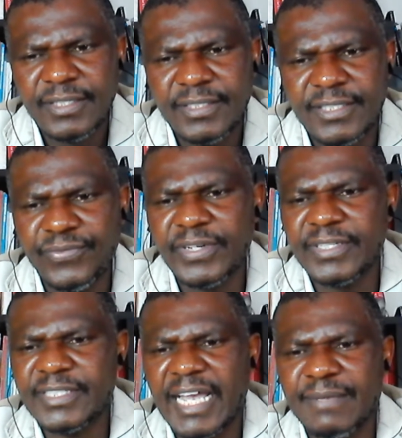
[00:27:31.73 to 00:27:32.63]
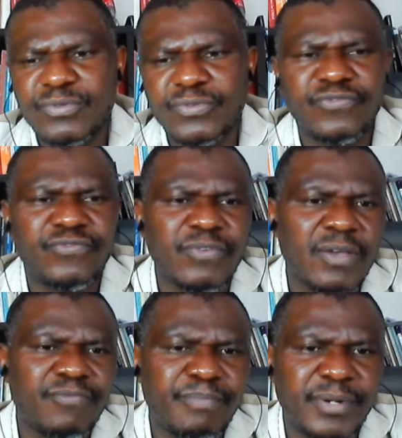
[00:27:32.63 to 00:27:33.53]
different types of
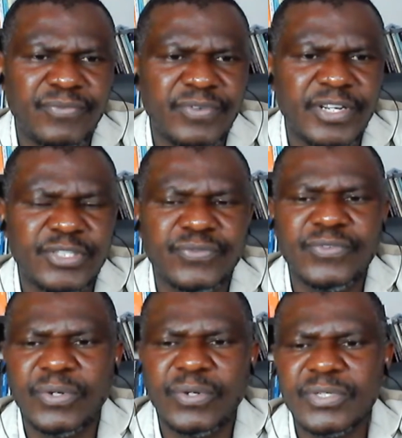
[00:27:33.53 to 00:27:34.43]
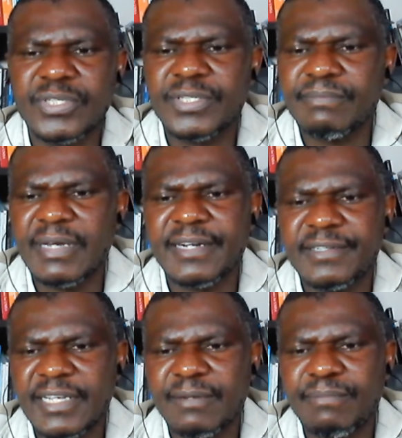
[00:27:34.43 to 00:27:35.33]
privilege, of course.
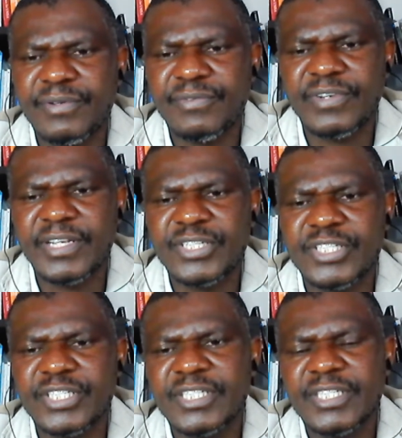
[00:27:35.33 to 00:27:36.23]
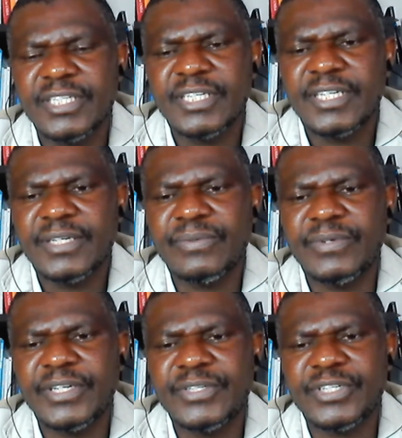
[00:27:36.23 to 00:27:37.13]
Marital privilege,
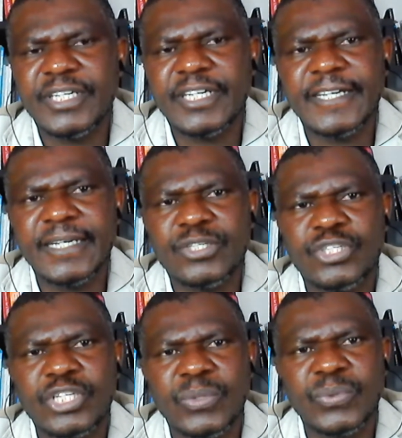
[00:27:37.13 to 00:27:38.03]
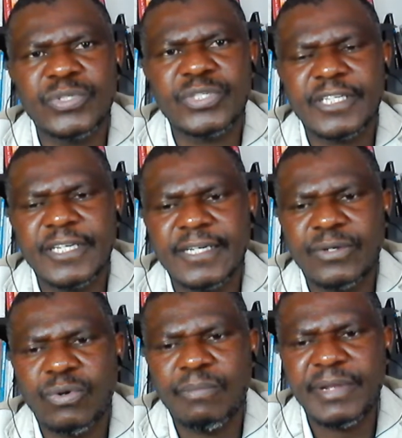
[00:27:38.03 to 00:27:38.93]
which excludes
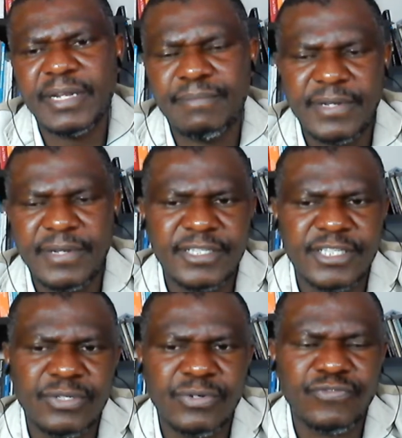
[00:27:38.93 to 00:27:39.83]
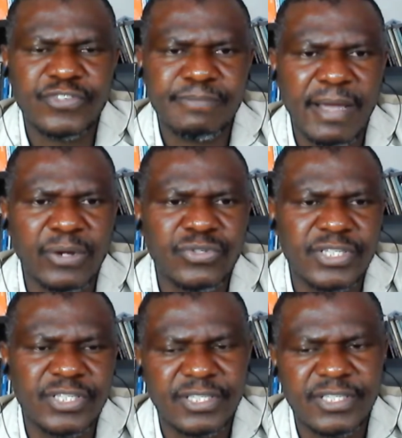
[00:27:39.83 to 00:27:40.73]
compellability of
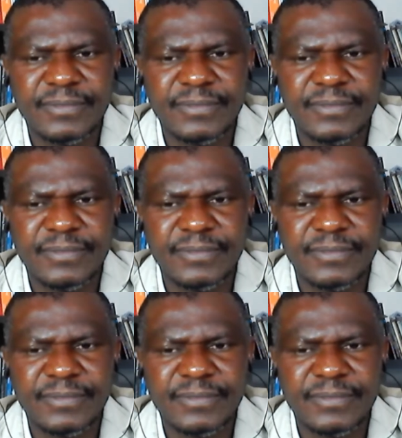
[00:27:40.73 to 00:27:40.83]
spouses.